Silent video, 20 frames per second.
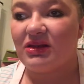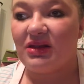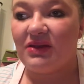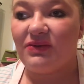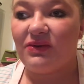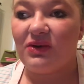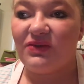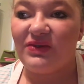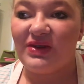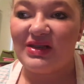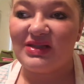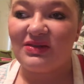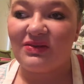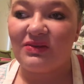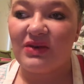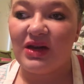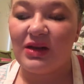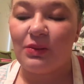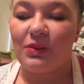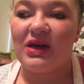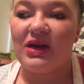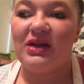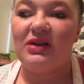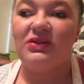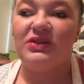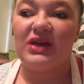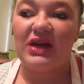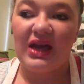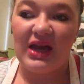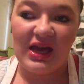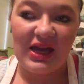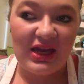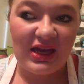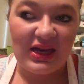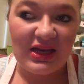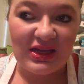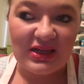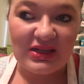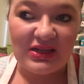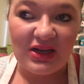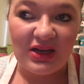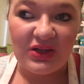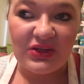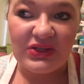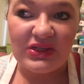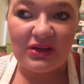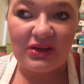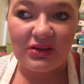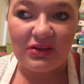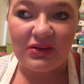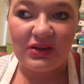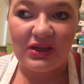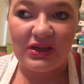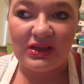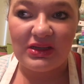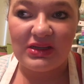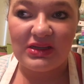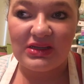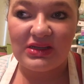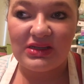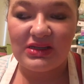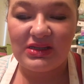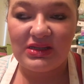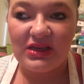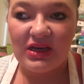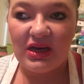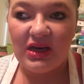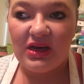the full face of Wet n Wild, and also it is